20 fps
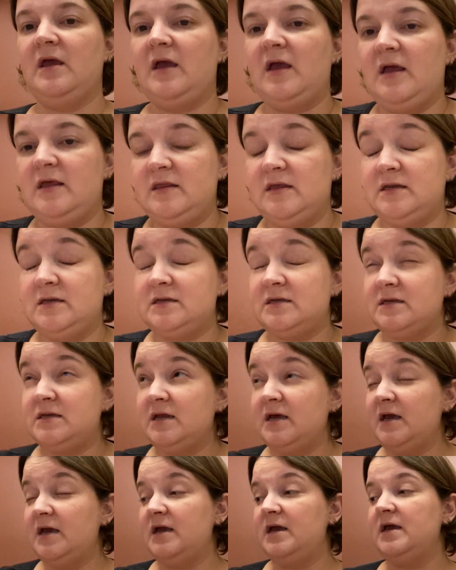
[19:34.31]
And then
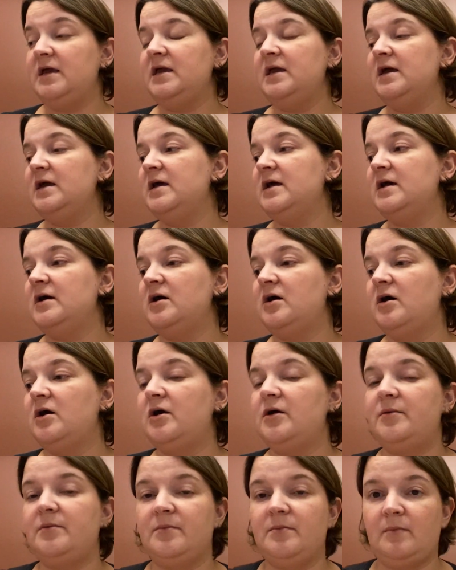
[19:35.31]
today
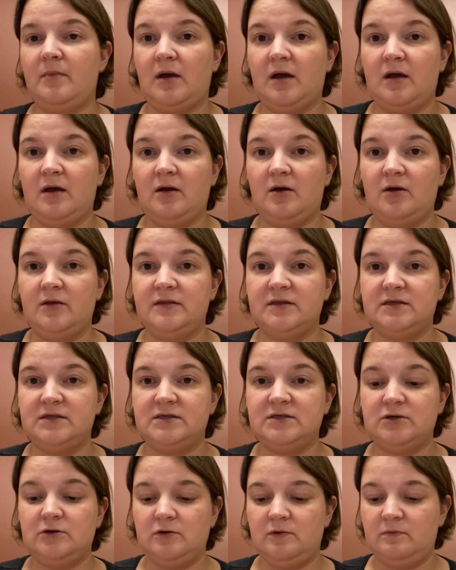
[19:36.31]
on the
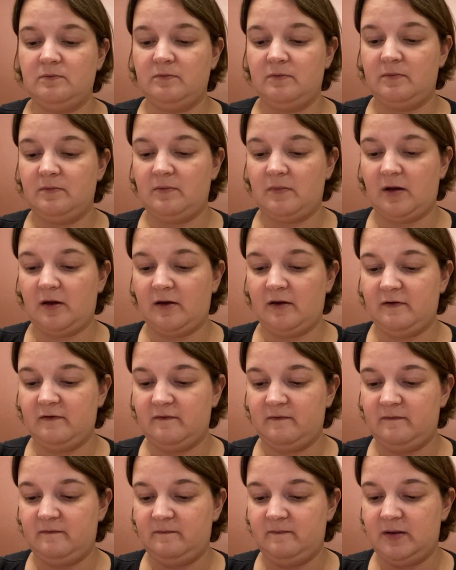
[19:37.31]
Zoom
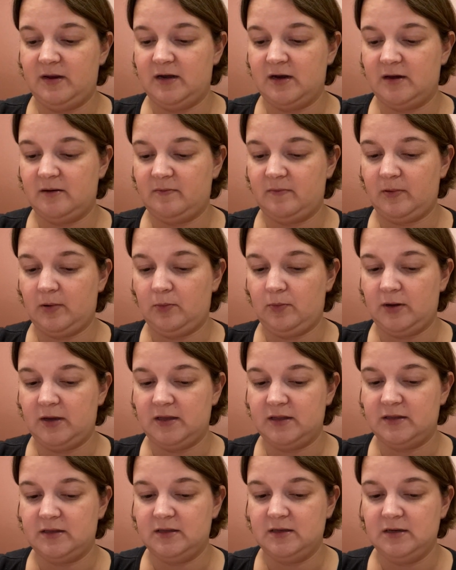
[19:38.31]
meetup
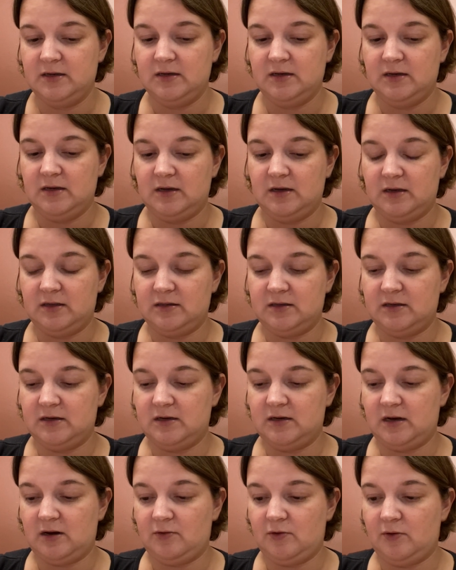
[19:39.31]
with the
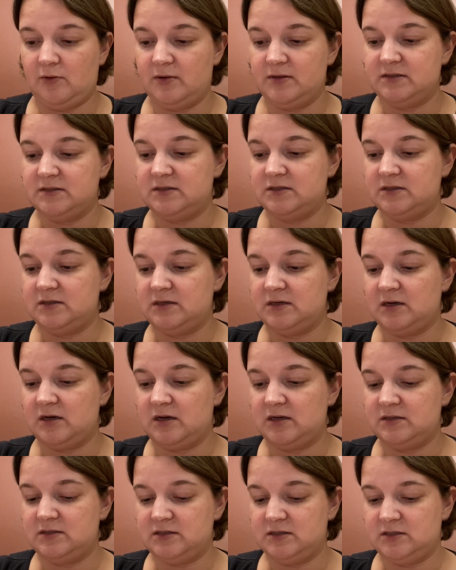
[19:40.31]

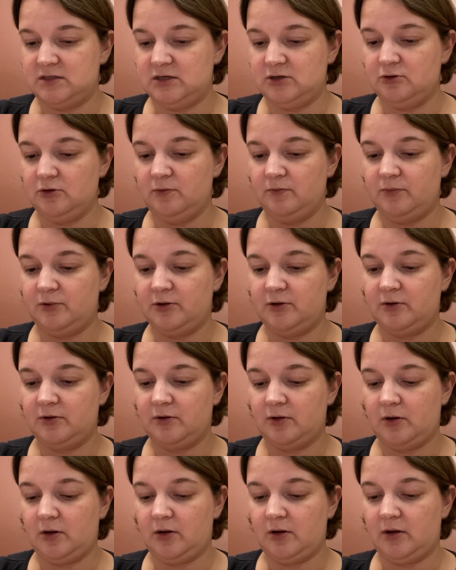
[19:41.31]
911 stitching group,
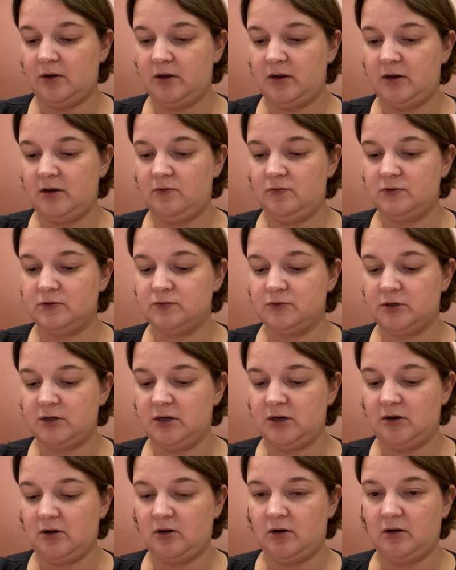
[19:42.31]
I was
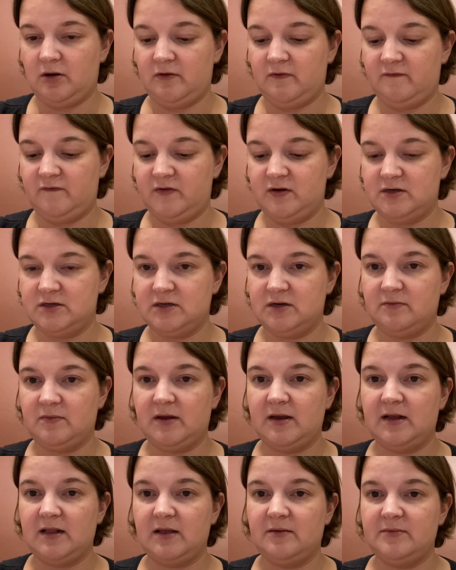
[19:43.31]
working on finishing
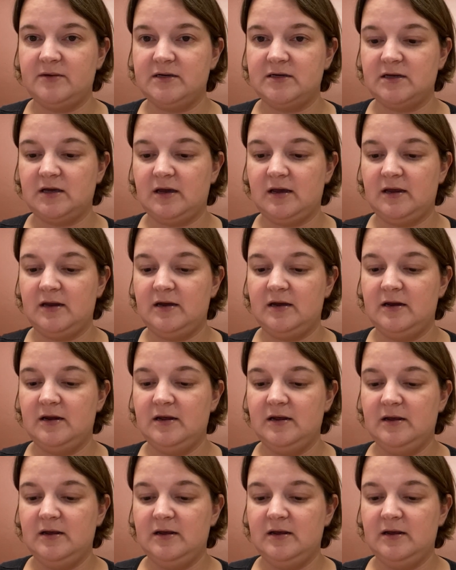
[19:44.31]
my Clementine